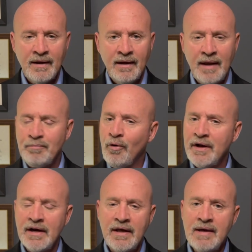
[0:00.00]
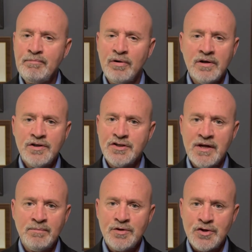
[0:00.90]
And boy, did he put
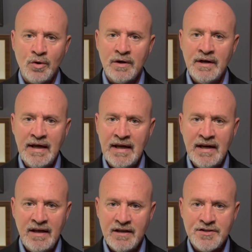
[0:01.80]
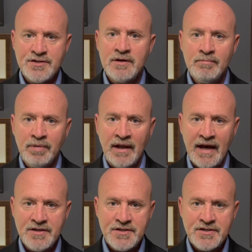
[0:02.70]
Jim Jordan in his
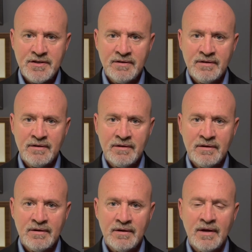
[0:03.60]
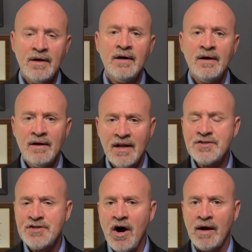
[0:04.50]
place. Let's
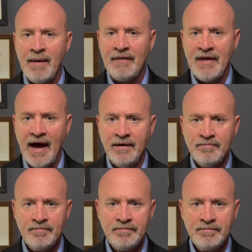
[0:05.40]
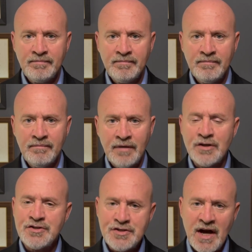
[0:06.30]
talk about that,
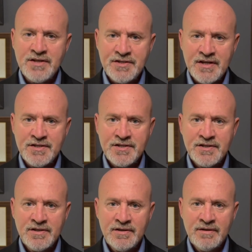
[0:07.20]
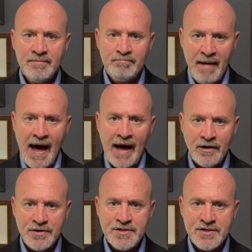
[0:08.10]
because justice
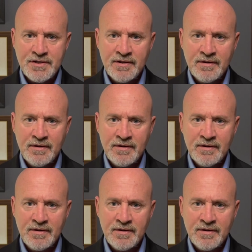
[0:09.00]
matters.